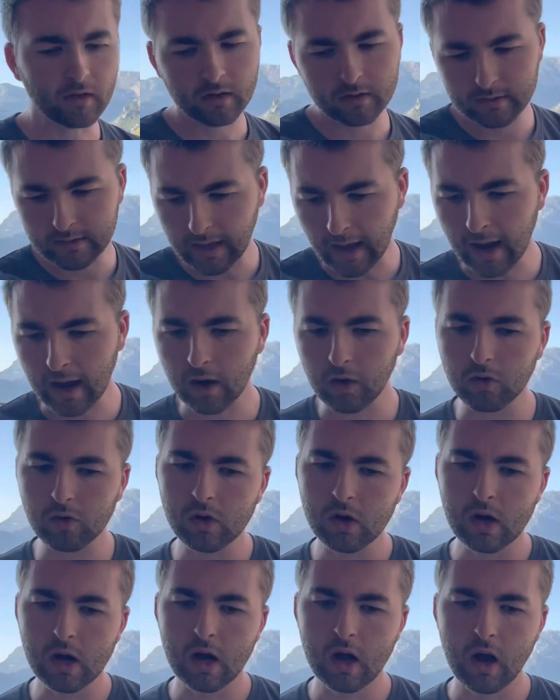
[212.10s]
Now
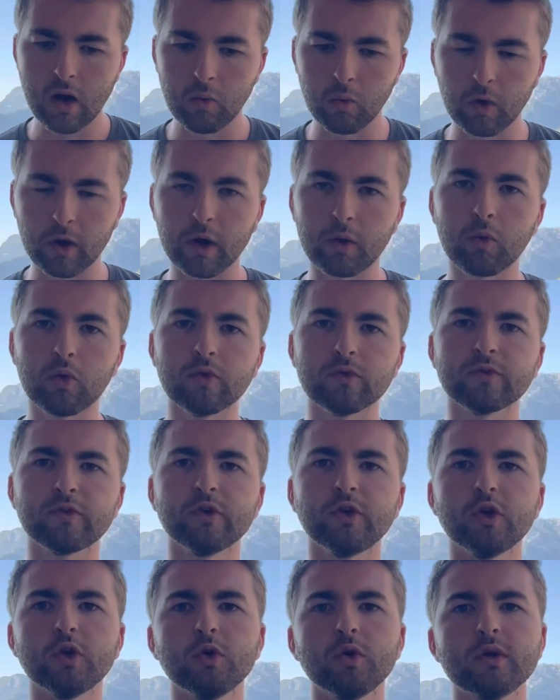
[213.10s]
what I want to
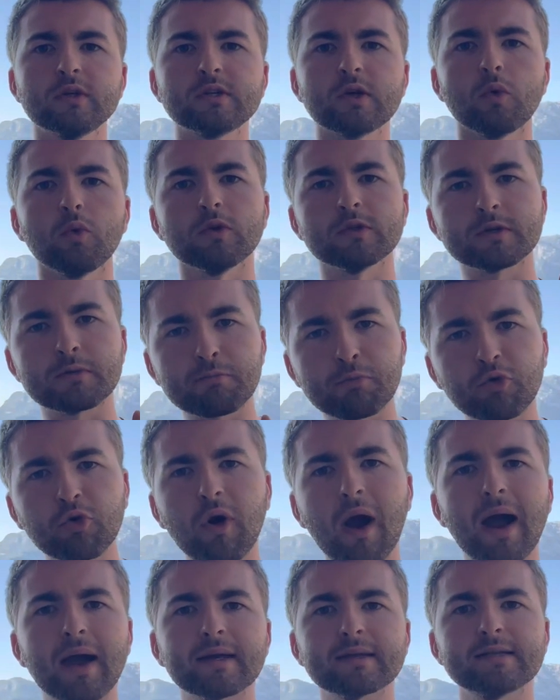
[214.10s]
do is I want to
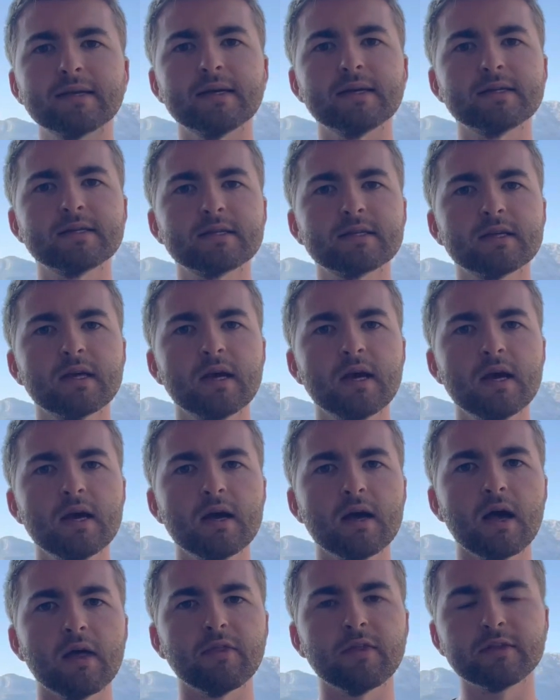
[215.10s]
practice
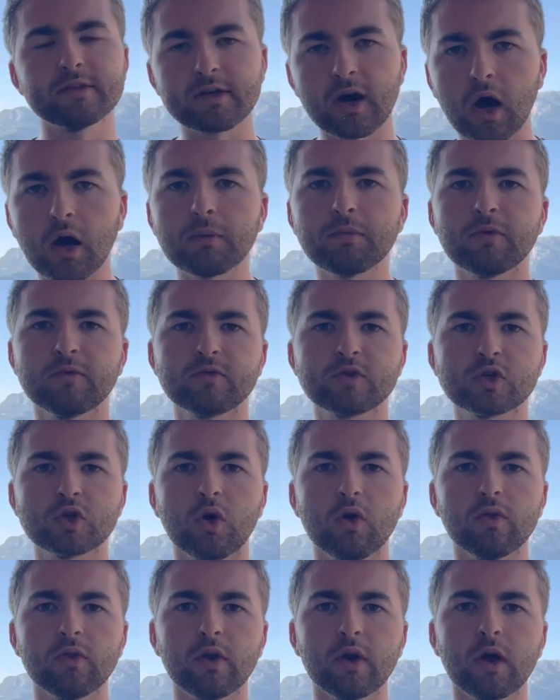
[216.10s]
the type of
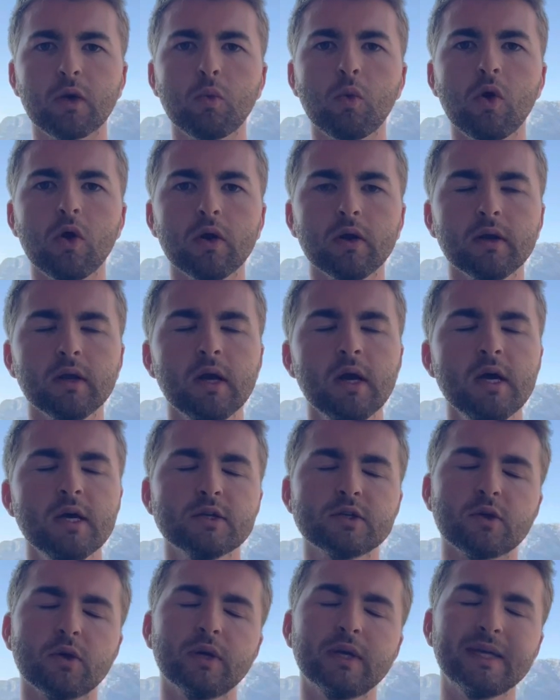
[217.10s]
shot that I want.
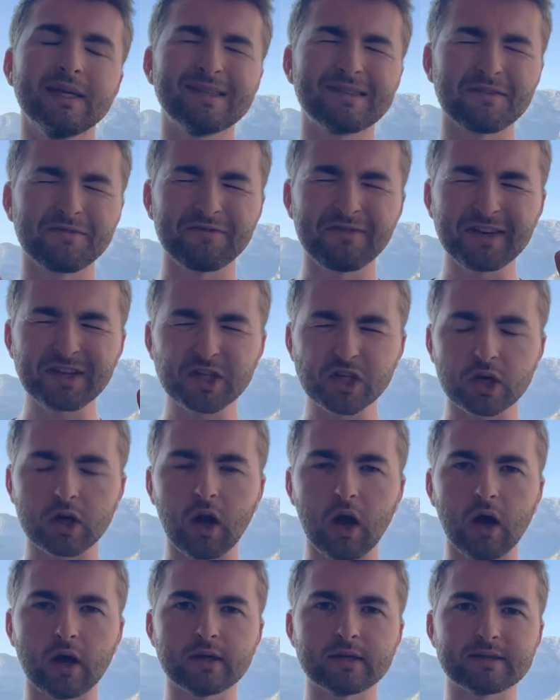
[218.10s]
So I need to
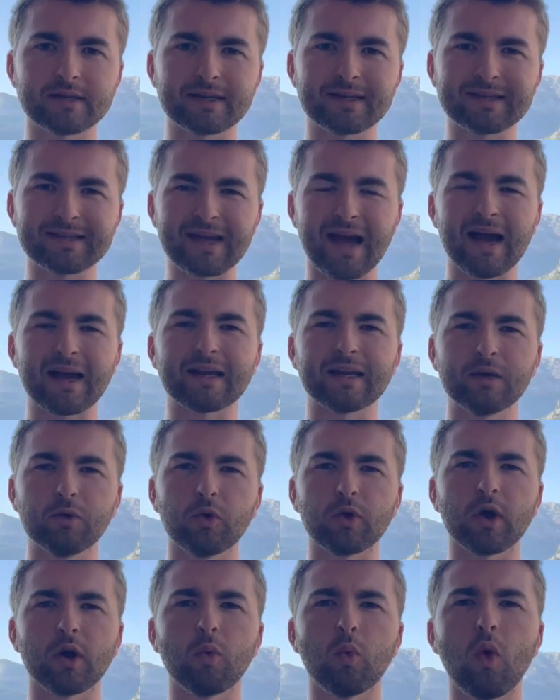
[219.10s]
visualize exactly
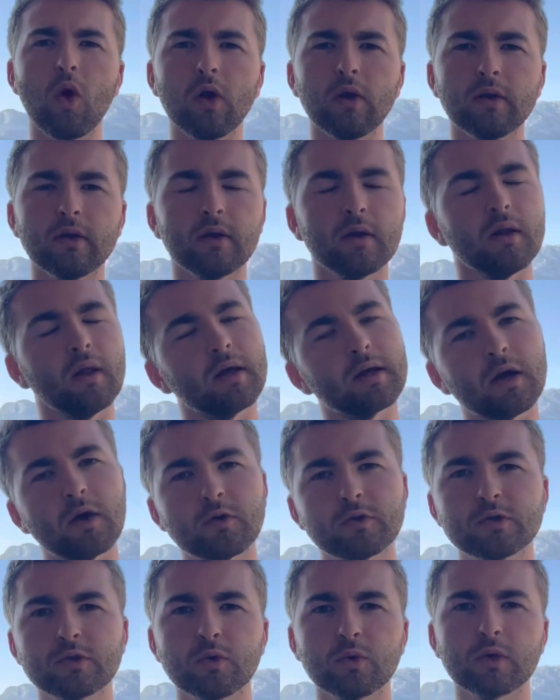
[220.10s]
what I want, like I
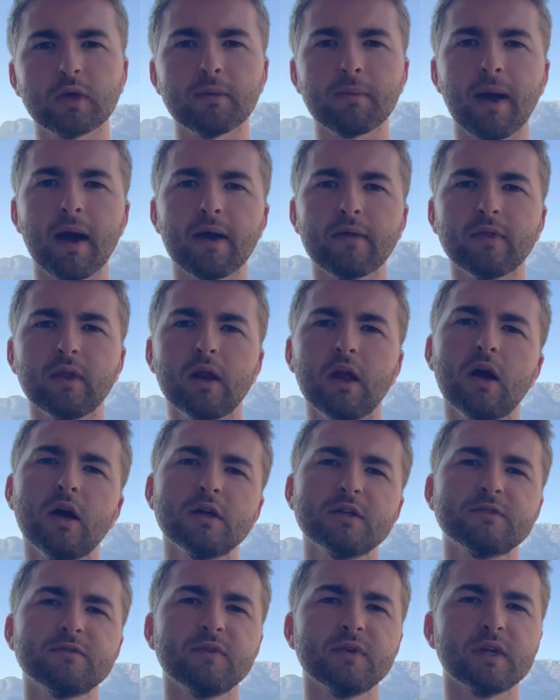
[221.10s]
was talking about in the
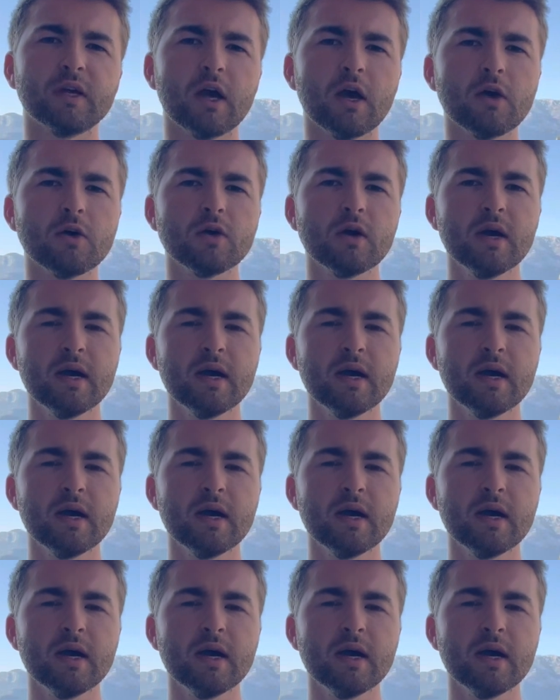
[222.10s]
last video.